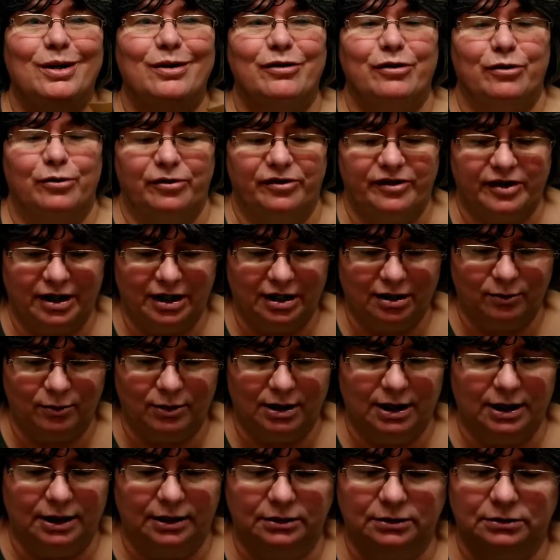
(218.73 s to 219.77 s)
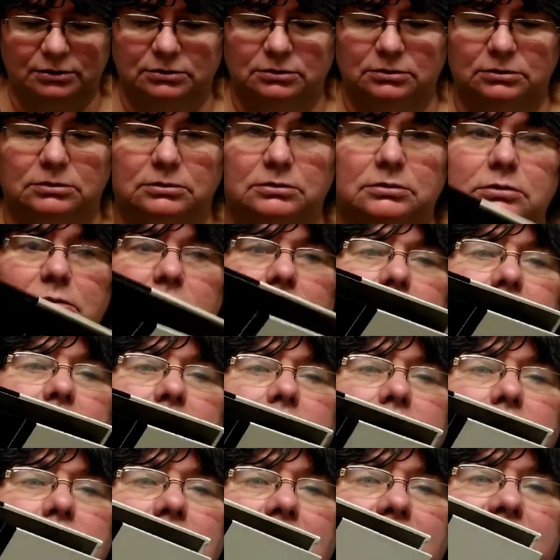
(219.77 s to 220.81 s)
So say I want
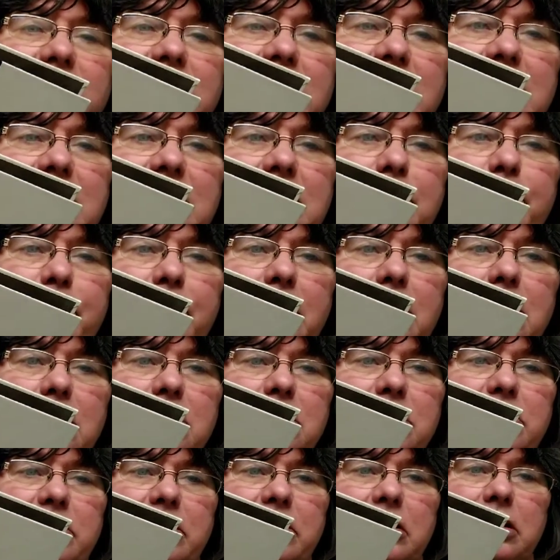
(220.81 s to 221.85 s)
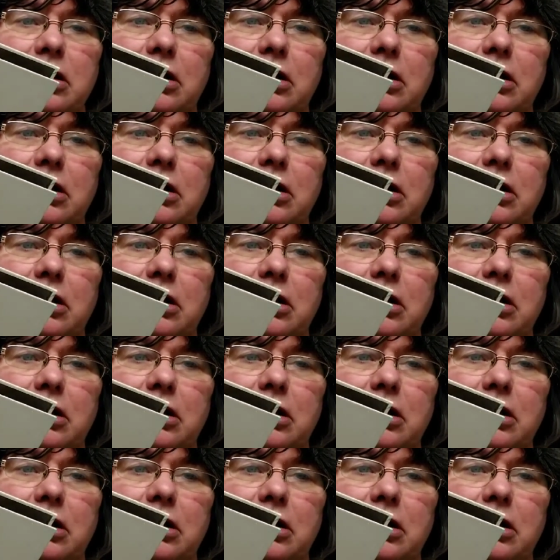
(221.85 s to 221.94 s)
60 pages in